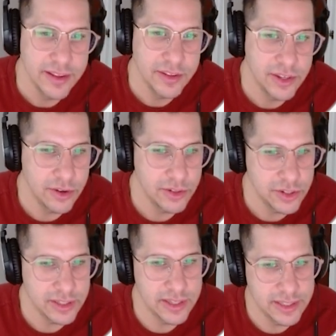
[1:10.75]
you know,
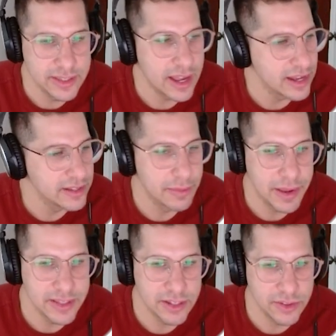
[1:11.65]
just it kind of
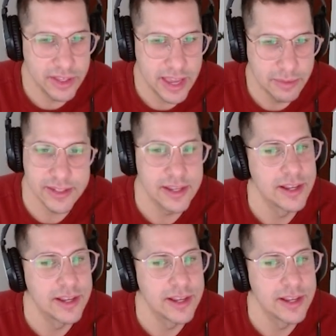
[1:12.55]
depends on the games.